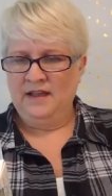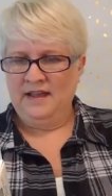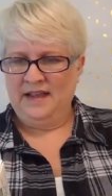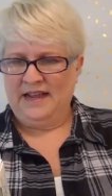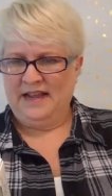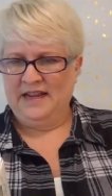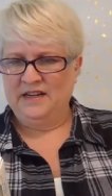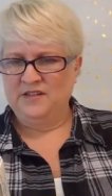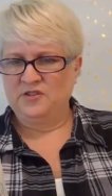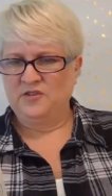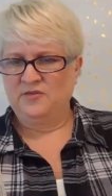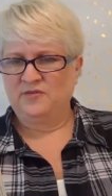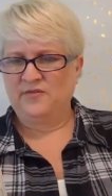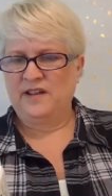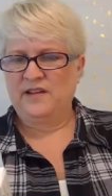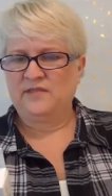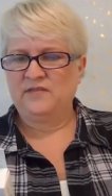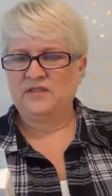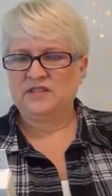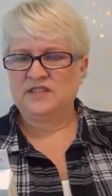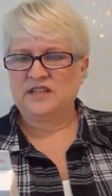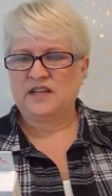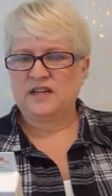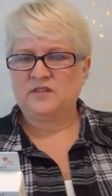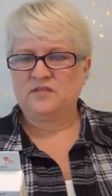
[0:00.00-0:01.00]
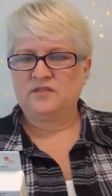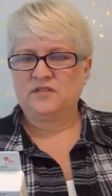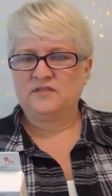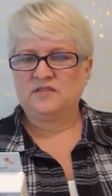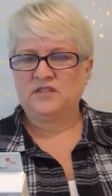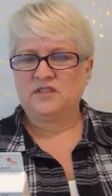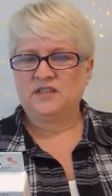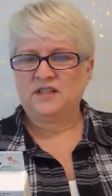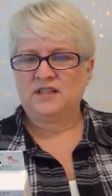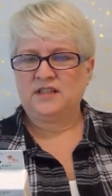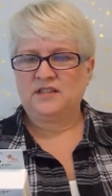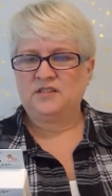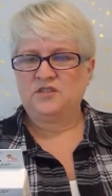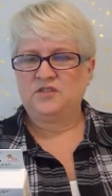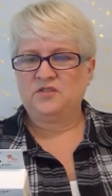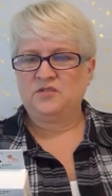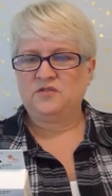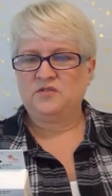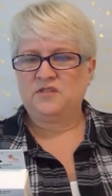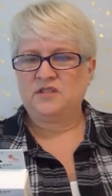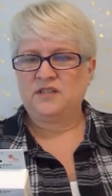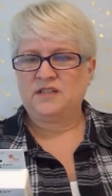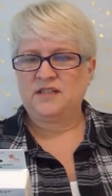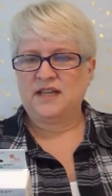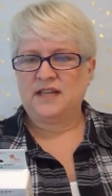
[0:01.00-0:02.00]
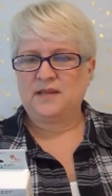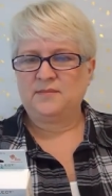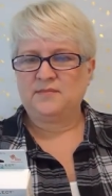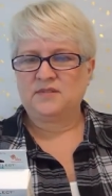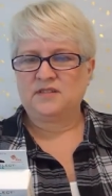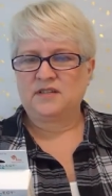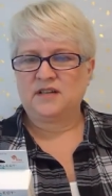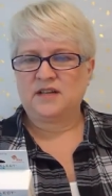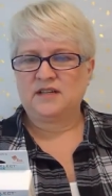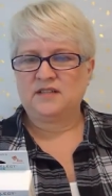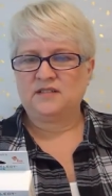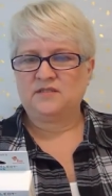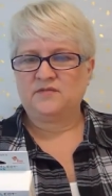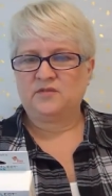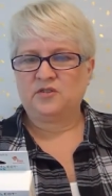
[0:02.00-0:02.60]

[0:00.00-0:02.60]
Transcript: Add your favorite decorative stitch. Use the tape size